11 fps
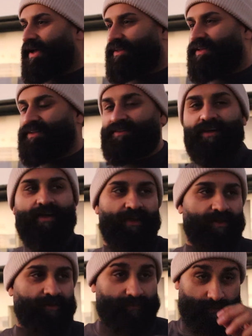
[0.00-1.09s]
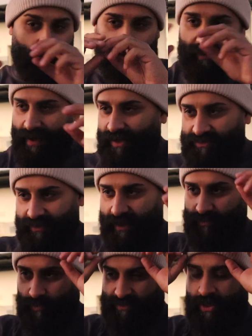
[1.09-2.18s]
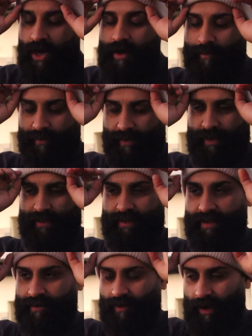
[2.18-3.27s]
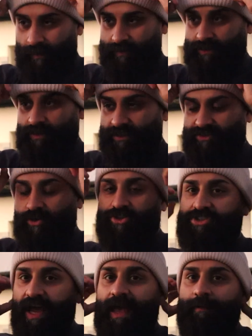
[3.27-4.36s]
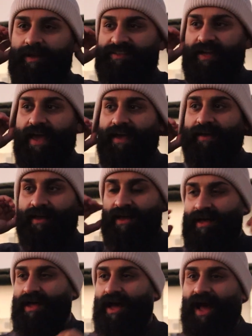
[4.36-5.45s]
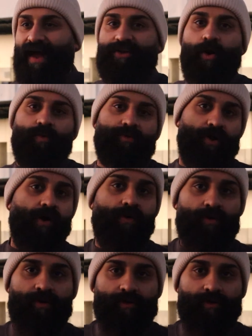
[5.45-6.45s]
And then one of the hashtags was cup, and then obviously there's no shame in saying I don't know,